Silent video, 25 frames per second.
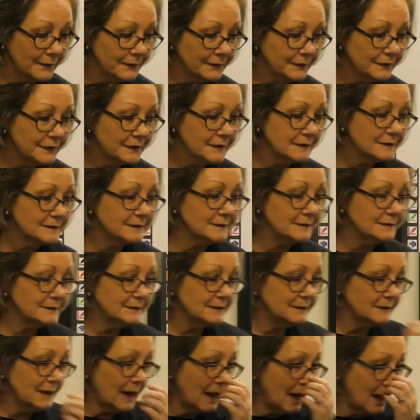
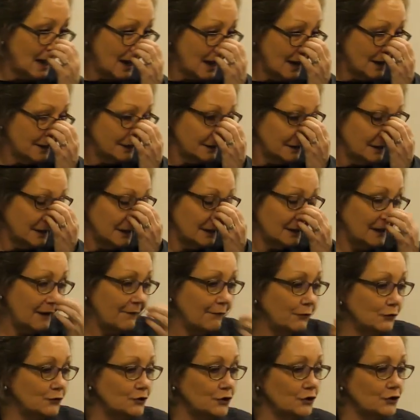The
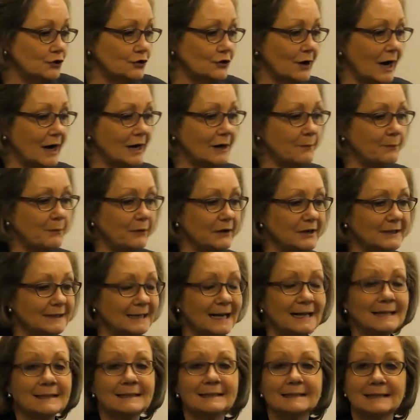Level 2 trainer
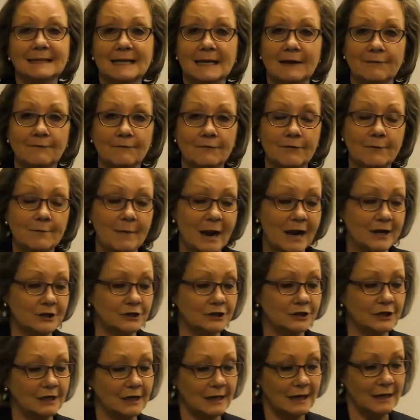presents the
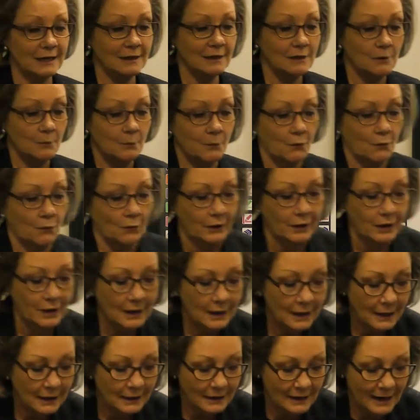information in the book.
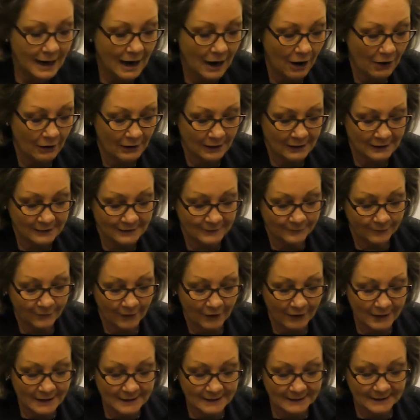Now, it's
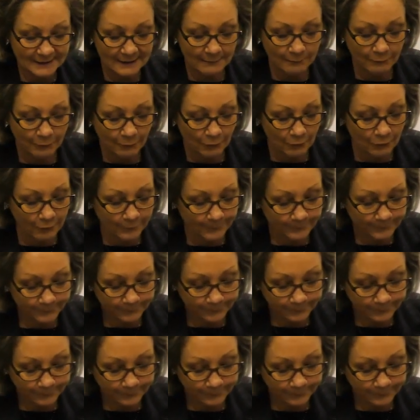very simple.